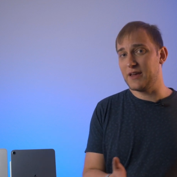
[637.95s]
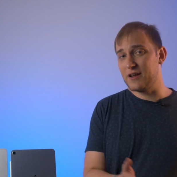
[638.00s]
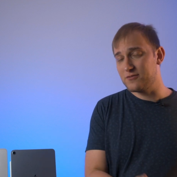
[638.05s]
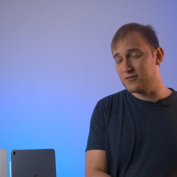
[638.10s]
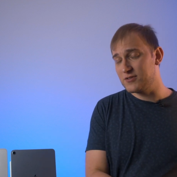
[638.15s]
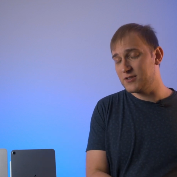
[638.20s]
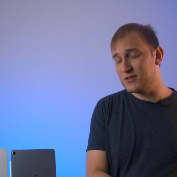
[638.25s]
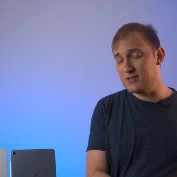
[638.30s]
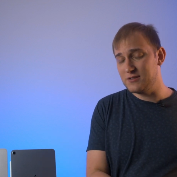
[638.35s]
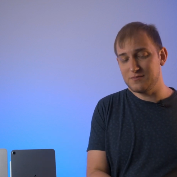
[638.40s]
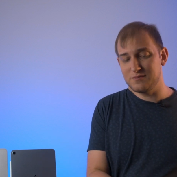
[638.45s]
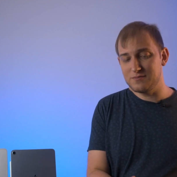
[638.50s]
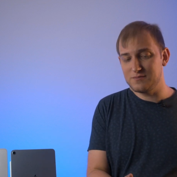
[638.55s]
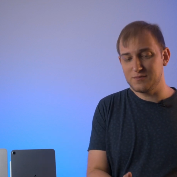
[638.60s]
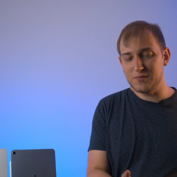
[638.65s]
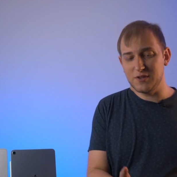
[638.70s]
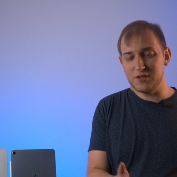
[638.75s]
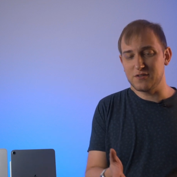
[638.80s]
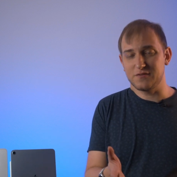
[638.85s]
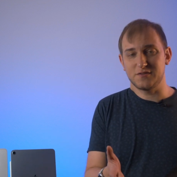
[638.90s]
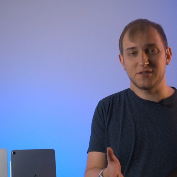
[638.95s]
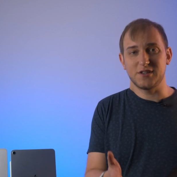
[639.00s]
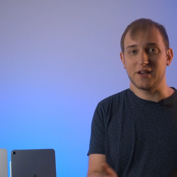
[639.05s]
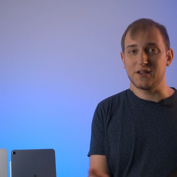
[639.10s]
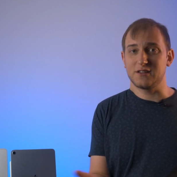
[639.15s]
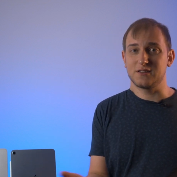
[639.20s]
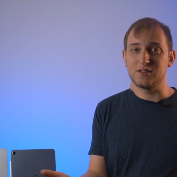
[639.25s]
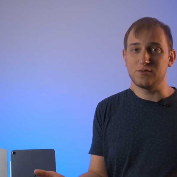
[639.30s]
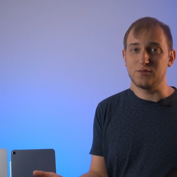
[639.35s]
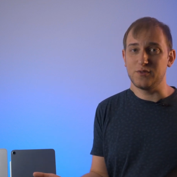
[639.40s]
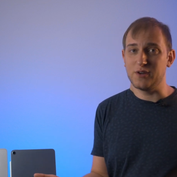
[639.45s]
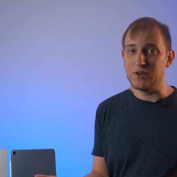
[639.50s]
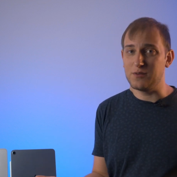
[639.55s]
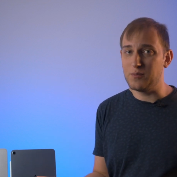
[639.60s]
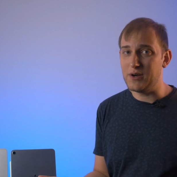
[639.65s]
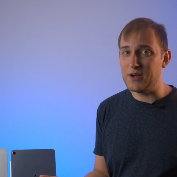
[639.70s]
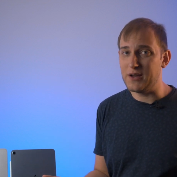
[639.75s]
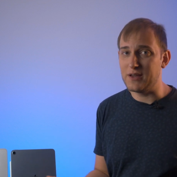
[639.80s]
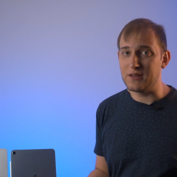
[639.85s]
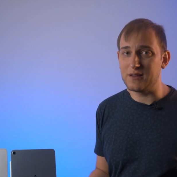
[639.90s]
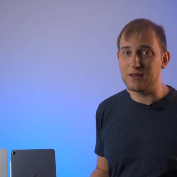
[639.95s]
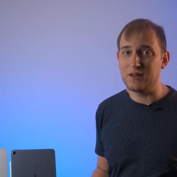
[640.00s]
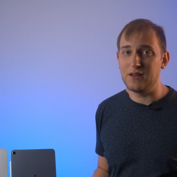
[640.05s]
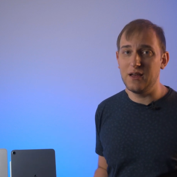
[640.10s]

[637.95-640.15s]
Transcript: every piece of tech that we are buying.